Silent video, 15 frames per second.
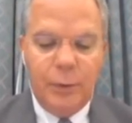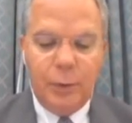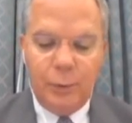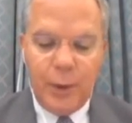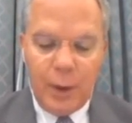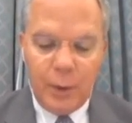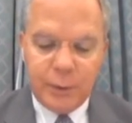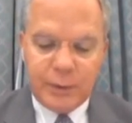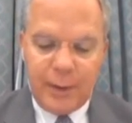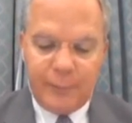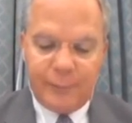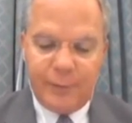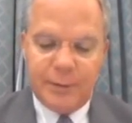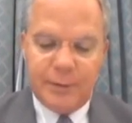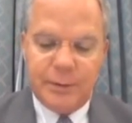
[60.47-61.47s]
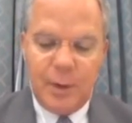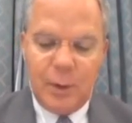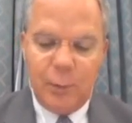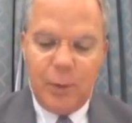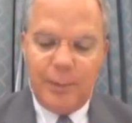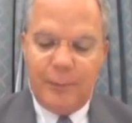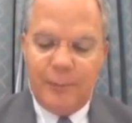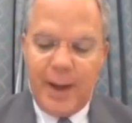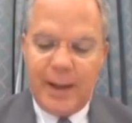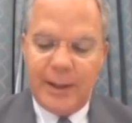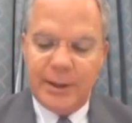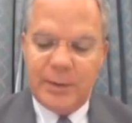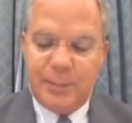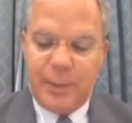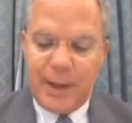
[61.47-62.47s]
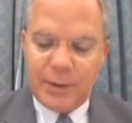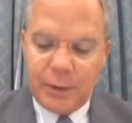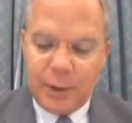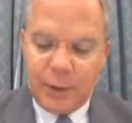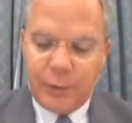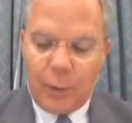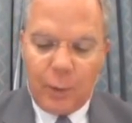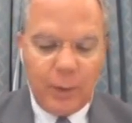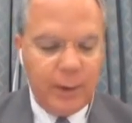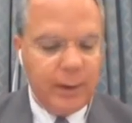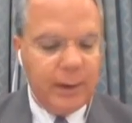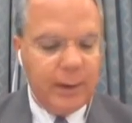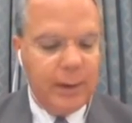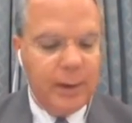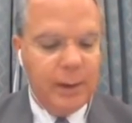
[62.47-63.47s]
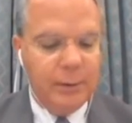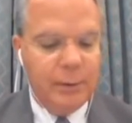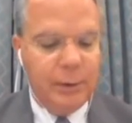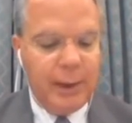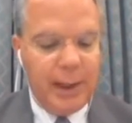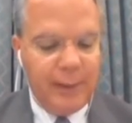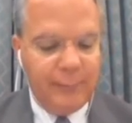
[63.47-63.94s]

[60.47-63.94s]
Through those efforts, we provided special authority to the